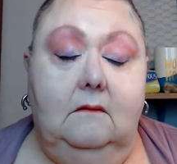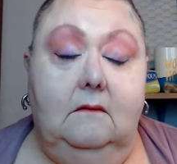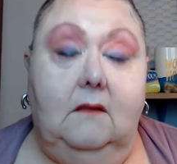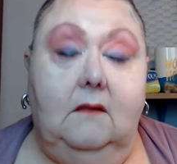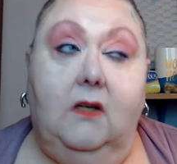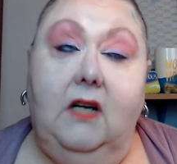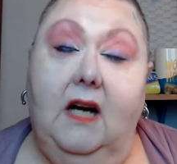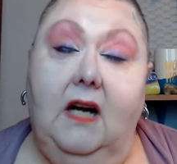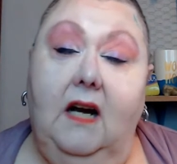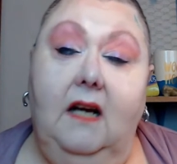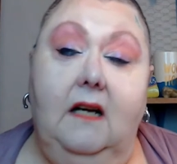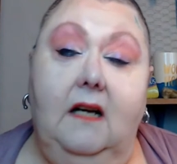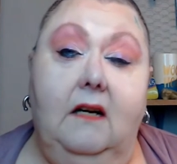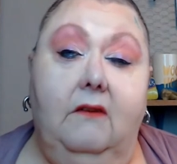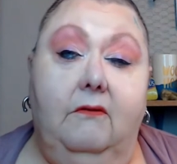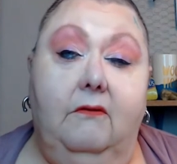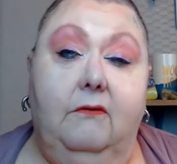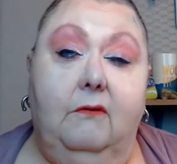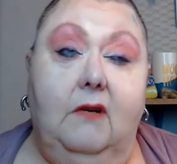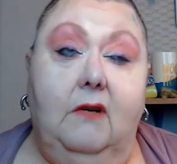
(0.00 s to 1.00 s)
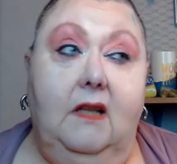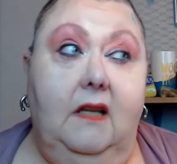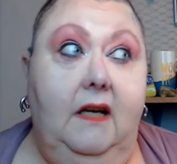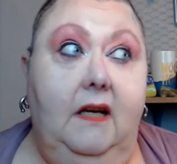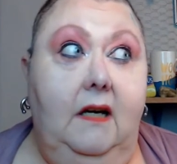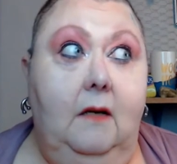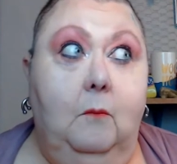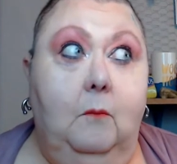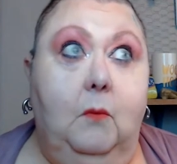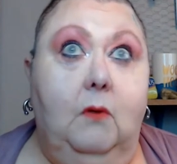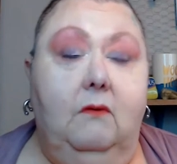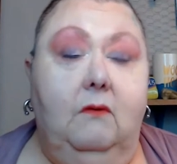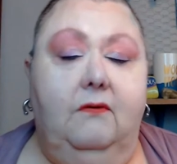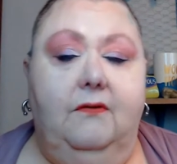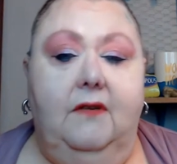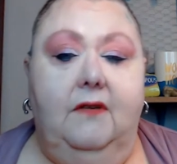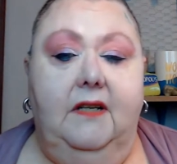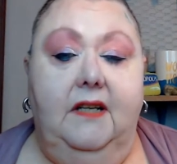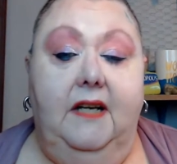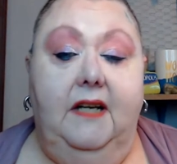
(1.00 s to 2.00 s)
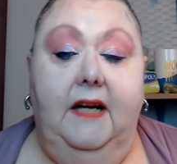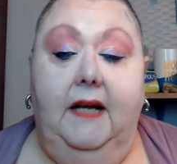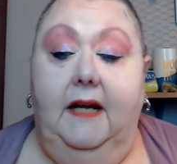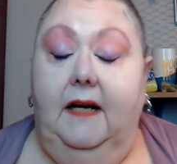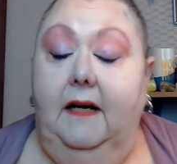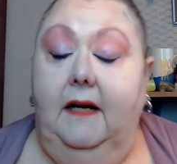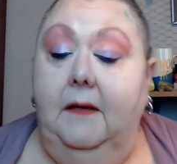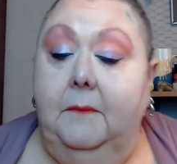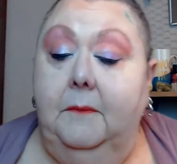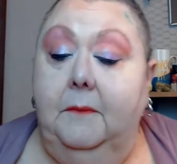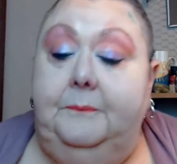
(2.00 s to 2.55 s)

are kind of relatable for today.